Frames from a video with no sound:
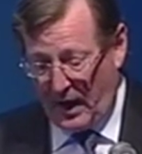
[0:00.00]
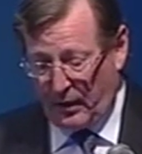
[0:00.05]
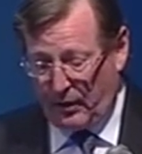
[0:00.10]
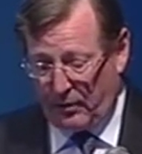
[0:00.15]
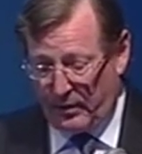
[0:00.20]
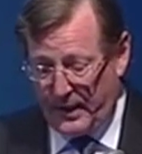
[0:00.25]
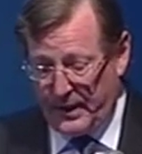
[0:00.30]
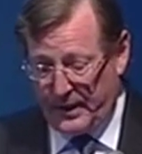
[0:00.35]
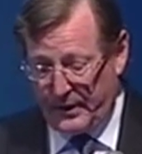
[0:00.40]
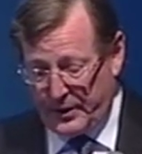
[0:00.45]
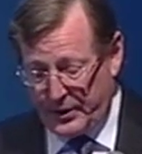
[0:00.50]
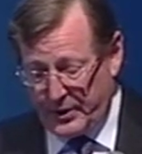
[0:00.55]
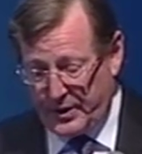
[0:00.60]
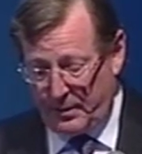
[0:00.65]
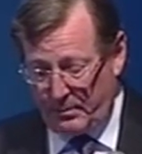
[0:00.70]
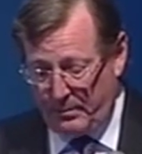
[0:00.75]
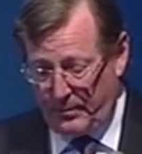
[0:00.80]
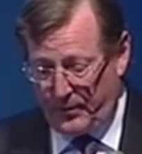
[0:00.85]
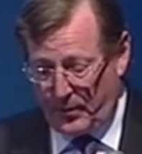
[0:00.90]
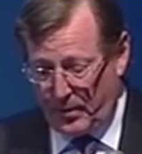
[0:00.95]
agreeing to
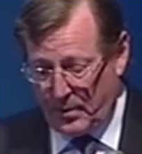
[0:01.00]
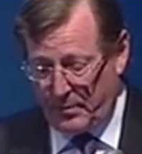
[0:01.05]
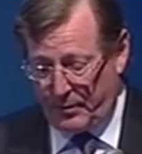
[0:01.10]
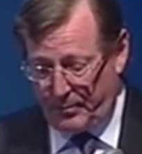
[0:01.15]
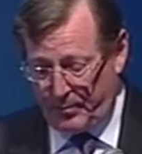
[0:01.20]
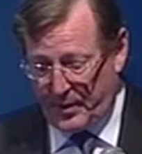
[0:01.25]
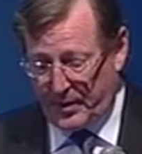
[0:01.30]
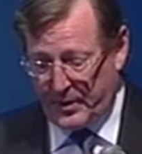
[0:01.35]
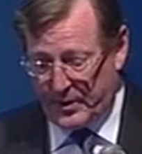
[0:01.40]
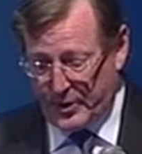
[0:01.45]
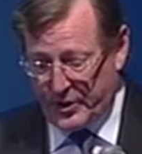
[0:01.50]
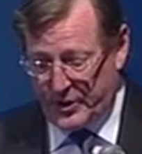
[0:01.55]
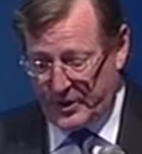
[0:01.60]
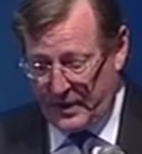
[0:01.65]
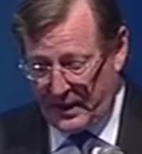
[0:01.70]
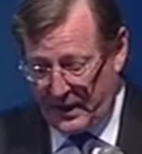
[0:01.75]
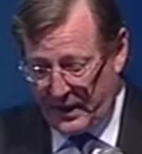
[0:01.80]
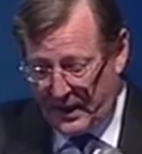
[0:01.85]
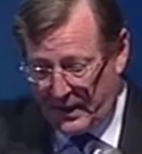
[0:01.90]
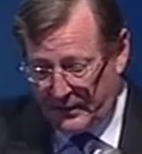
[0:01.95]
some form of power
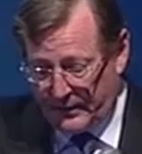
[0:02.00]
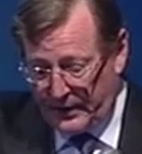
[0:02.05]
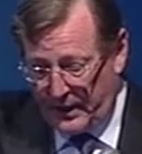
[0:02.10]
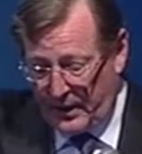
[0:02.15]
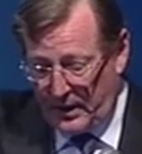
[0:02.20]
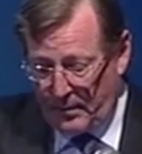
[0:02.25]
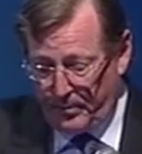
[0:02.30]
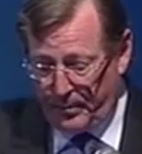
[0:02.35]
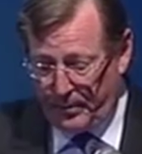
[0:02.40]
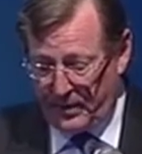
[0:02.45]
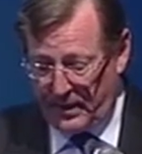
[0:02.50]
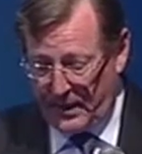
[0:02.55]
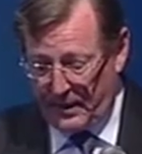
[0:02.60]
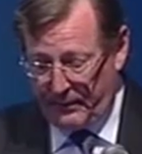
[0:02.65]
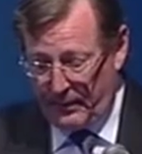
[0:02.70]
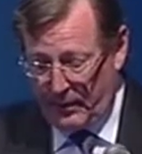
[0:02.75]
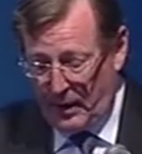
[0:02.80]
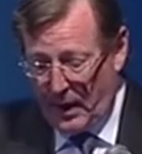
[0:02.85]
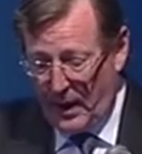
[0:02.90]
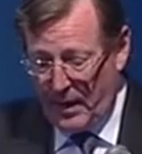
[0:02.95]
sharing at the upper
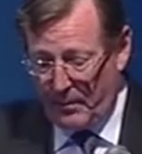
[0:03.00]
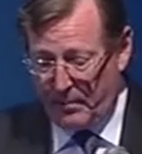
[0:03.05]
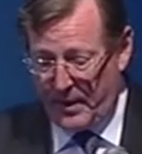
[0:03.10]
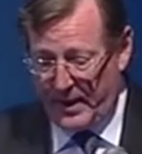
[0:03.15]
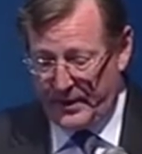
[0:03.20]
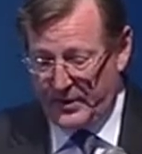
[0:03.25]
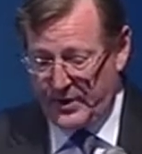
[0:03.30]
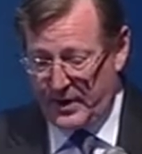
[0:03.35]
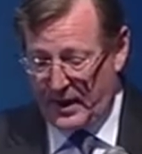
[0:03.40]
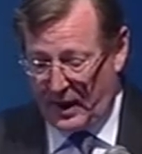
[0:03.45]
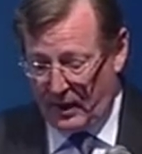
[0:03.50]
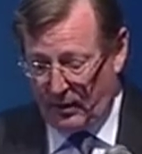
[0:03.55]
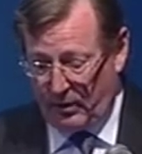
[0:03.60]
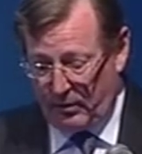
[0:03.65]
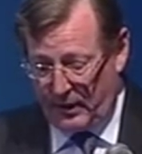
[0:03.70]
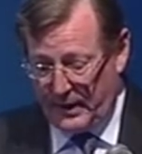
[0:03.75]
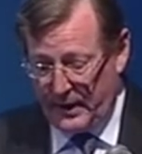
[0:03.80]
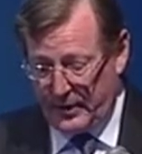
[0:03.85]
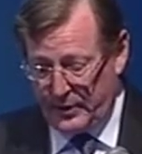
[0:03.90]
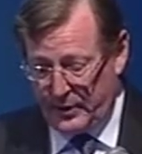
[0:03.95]
level meant
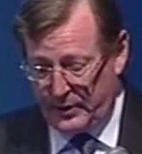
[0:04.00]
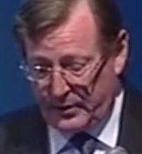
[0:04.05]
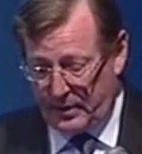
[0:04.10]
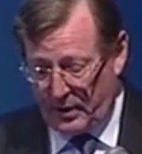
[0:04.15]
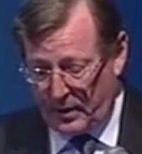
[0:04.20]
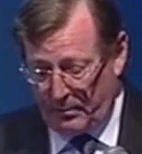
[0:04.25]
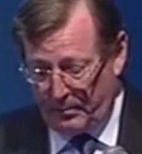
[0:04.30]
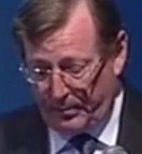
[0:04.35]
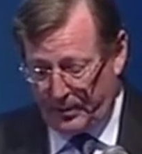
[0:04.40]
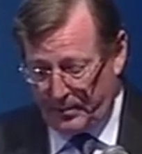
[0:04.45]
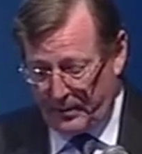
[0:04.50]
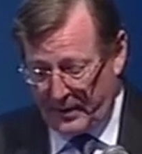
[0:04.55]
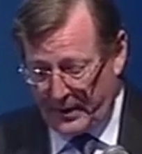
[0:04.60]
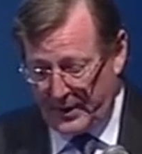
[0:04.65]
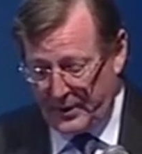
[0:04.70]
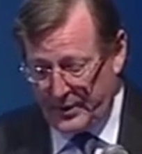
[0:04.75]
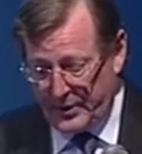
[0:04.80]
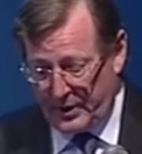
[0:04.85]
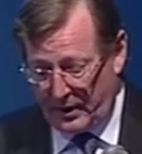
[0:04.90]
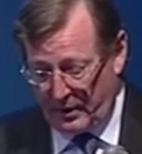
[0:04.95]
agreeing to
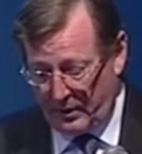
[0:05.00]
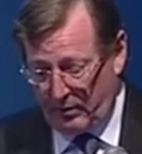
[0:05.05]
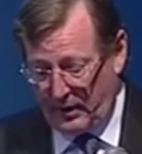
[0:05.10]
compromise,